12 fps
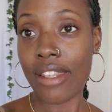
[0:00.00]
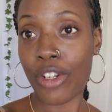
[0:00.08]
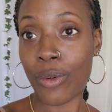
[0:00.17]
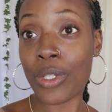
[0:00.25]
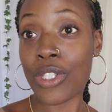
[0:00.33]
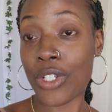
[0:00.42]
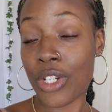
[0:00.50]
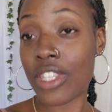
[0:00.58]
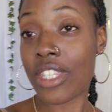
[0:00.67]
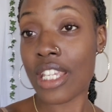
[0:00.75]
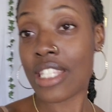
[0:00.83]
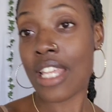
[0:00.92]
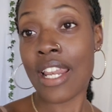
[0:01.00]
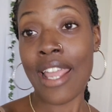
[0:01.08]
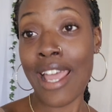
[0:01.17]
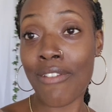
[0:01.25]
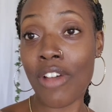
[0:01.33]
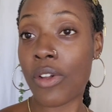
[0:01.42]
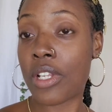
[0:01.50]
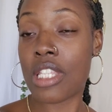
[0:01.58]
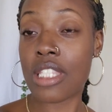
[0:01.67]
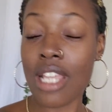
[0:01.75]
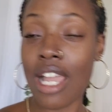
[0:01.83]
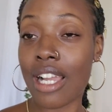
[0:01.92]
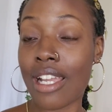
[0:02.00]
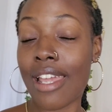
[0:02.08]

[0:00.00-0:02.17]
there were certain things that I have out of stock,